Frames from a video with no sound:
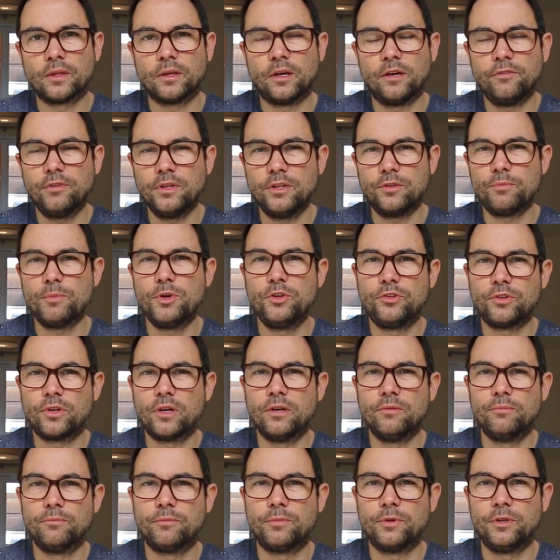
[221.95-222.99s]
think it's most
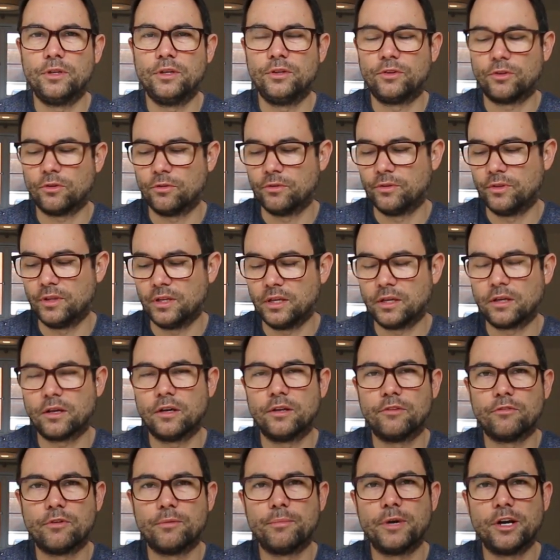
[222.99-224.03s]
companies on the
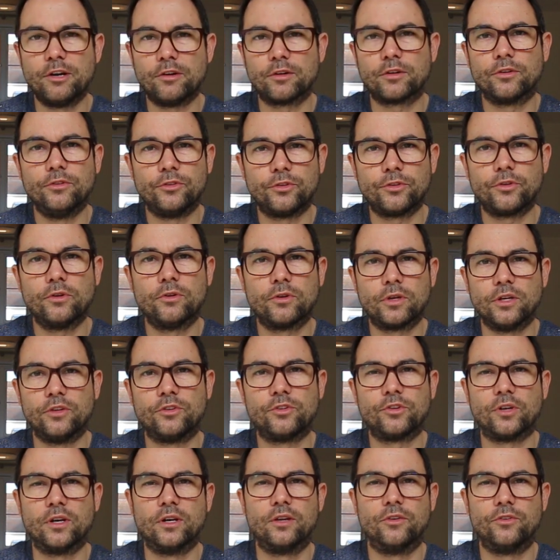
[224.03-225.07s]
kind of American stock
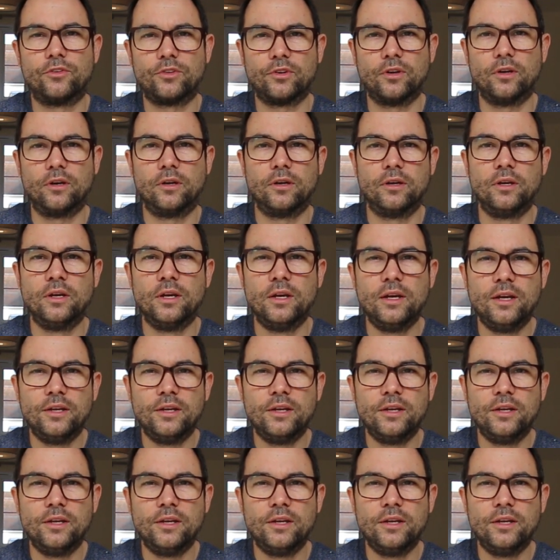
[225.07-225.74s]
exchange, so it